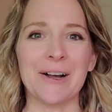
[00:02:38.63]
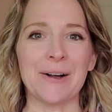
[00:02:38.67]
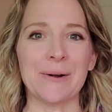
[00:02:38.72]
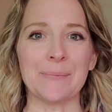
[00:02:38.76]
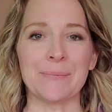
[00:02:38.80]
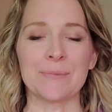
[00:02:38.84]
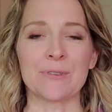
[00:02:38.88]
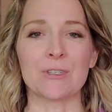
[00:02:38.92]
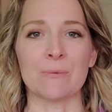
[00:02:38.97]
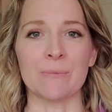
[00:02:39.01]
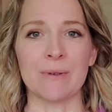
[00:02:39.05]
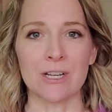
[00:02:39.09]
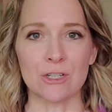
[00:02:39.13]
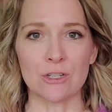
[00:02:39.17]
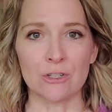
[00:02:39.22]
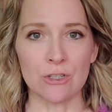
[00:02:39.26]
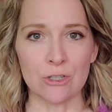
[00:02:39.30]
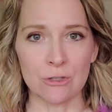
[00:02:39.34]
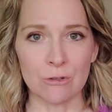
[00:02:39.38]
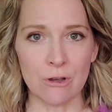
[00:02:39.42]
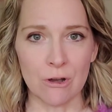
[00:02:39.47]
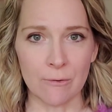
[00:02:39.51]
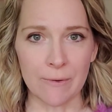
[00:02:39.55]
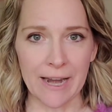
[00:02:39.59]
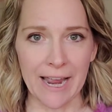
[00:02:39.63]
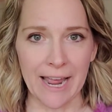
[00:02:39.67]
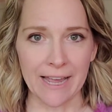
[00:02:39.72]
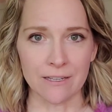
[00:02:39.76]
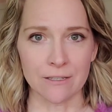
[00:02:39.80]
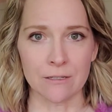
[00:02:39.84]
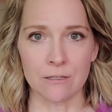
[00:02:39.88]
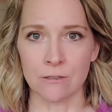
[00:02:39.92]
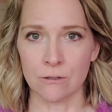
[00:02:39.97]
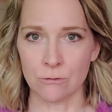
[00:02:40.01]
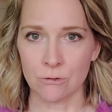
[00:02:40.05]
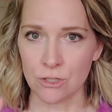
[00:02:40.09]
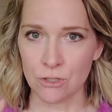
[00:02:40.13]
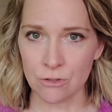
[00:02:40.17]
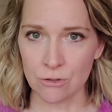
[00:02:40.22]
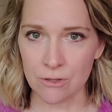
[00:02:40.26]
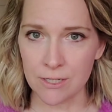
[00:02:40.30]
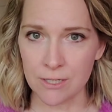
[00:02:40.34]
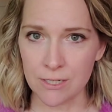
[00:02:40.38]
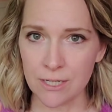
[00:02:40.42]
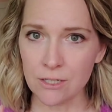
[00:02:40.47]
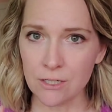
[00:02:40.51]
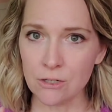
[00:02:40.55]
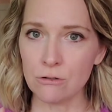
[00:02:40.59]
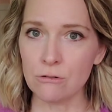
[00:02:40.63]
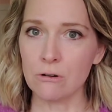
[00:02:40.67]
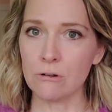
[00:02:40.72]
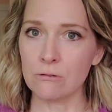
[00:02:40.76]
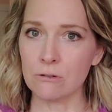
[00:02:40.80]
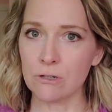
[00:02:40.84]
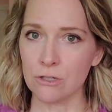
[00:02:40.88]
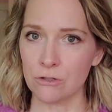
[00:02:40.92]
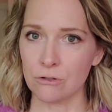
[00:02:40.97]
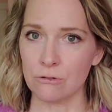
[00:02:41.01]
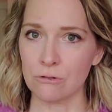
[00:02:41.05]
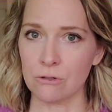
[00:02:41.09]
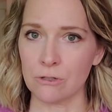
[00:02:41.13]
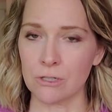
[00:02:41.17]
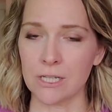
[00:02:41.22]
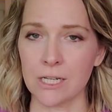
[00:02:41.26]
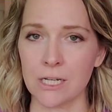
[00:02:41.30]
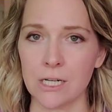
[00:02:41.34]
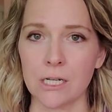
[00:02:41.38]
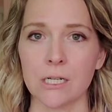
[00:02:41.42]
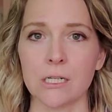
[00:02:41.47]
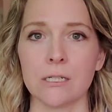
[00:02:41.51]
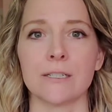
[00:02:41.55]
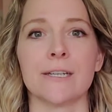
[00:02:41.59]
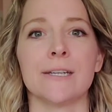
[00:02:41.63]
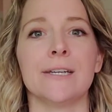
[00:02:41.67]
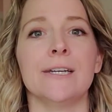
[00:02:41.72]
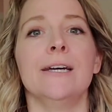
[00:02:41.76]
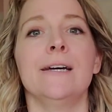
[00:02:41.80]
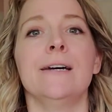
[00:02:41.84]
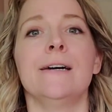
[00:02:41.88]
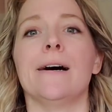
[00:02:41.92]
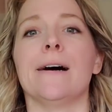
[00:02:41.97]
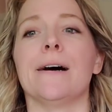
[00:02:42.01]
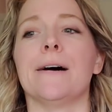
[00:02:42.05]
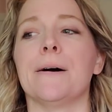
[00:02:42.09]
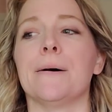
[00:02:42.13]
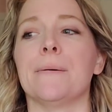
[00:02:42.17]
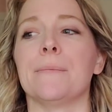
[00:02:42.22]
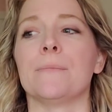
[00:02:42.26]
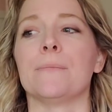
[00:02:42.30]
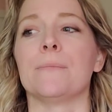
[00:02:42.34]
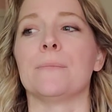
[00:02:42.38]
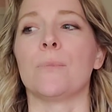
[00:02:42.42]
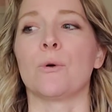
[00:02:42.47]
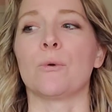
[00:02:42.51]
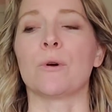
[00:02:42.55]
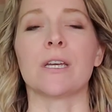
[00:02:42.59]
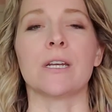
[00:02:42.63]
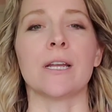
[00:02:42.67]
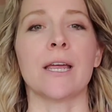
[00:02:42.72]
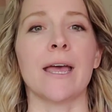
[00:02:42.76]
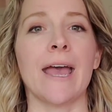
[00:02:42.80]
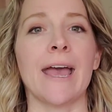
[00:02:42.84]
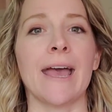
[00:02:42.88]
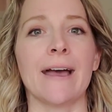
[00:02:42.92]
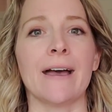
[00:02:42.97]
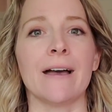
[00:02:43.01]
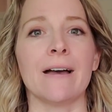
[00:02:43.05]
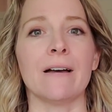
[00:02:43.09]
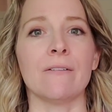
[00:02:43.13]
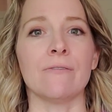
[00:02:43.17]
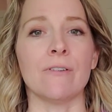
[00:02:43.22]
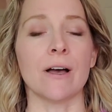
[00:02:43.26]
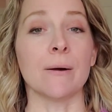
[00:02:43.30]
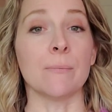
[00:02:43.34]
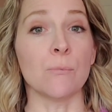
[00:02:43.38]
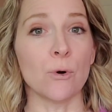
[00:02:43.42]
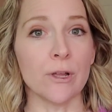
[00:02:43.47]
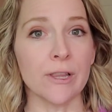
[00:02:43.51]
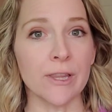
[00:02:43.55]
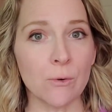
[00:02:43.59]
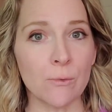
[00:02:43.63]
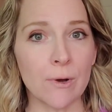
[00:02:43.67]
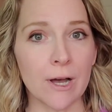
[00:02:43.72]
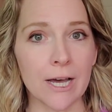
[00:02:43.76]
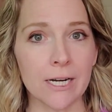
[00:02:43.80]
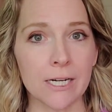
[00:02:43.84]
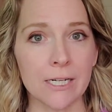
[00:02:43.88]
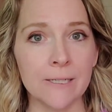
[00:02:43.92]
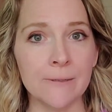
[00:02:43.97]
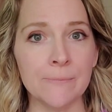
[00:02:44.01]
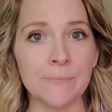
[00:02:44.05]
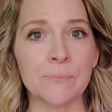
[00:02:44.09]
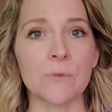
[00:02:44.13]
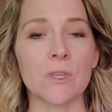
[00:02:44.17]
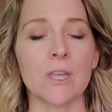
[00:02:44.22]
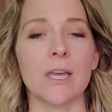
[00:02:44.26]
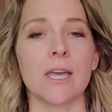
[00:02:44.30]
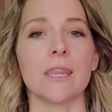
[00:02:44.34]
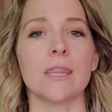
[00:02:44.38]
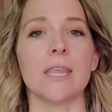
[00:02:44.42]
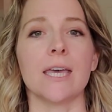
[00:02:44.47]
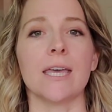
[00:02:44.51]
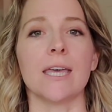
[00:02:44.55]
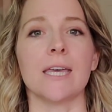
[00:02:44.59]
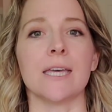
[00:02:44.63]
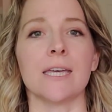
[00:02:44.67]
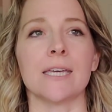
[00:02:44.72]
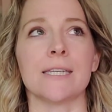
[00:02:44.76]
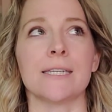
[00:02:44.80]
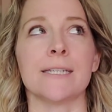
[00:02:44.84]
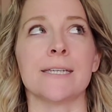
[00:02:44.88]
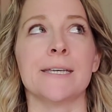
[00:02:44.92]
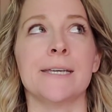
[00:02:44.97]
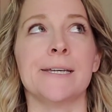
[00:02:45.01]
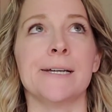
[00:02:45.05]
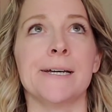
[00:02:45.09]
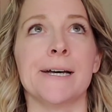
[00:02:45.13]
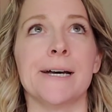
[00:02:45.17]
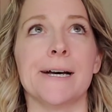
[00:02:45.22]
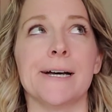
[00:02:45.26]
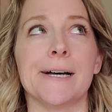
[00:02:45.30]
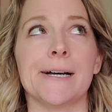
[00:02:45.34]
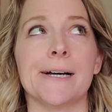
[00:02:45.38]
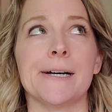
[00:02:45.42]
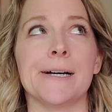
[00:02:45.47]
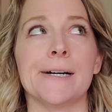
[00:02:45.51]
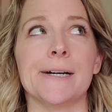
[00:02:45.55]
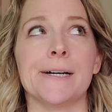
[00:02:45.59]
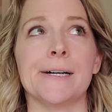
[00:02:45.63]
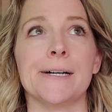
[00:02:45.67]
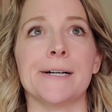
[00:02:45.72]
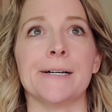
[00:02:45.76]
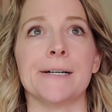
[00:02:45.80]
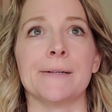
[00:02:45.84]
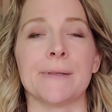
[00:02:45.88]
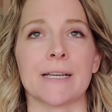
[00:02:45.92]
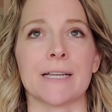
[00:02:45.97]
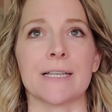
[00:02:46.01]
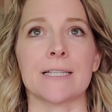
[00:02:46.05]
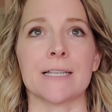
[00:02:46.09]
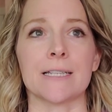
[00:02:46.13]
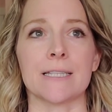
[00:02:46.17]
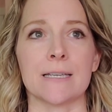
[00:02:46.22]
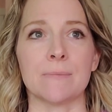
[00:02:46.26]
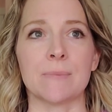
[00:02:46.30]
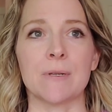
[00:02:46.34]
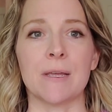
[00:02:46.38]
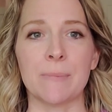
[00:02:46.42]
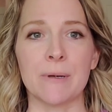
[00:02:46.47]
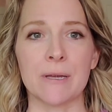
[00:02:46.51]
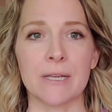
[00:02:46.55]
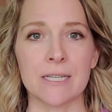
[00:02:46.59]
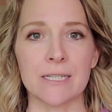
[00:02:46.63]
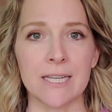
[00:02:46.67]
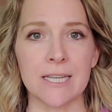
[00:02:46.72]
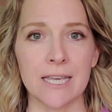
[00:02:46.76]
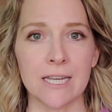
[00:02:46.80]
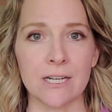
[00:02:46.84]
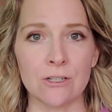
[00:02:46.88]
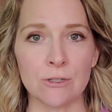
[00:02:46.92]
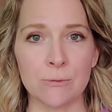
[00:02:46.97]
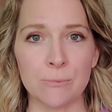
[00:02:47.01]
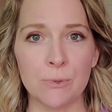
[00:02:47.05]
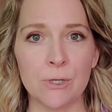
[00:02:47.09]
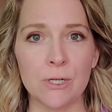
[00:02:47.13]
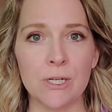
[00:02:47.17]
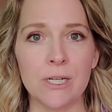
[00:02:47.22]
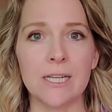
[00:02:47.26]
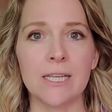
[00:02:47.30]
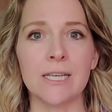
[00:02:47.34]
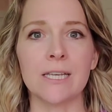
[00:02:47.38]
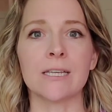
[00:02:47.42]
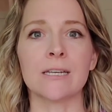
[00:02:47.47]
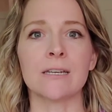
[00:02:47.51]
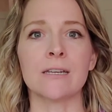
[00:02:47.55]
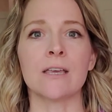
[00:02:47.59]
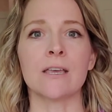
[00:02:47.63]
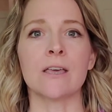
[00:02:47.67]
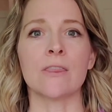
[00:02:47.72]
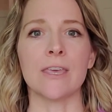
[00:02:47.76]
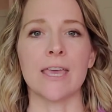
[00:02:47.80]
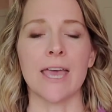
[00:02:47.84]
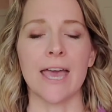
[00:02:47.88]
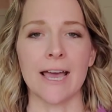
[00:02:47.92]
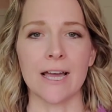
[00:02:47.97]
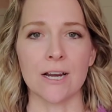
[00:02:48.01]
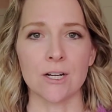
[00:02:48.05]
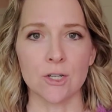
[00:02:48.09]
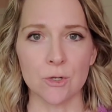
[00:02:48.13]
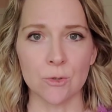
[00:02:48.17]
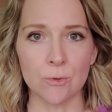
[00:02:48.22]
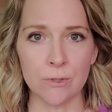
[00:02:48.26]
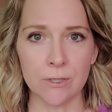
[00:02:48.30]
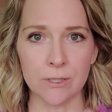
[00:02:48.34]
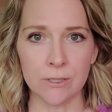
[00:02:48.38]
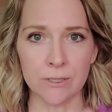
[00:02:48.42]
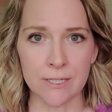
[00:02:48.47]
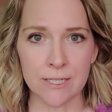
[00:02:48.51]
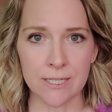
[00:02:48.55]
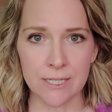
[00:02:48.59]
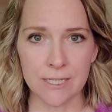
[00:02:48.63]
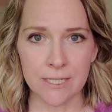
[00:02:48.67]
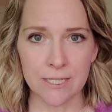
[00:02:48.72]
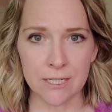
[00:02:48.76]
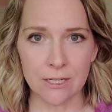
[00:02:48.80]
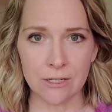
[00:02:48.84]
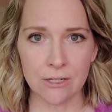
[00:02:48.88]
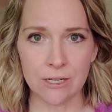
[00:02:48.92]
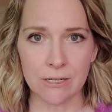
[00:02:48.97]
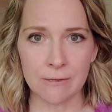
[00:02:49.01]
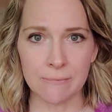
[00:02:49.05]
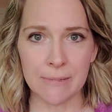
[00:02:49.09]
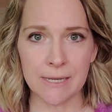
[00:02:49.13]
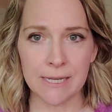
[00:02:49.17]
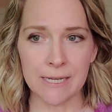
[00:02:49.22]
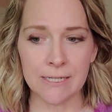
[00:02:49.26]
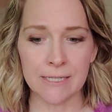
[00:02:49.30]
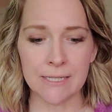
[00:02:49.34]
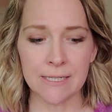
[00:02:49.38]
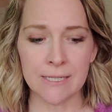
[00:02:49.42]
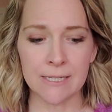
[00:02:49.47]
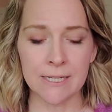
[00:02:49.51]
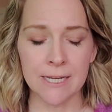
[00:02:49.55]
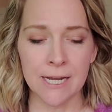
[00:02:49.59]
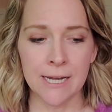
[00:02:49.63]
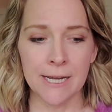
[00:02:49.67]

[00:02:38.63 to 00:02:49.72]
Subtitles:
So make sure you go and ask. Don't just do this on your own because you could get hurt. But we're going to have boiling water, and then like I said, some type of container to put it in, the actual seed starting mix.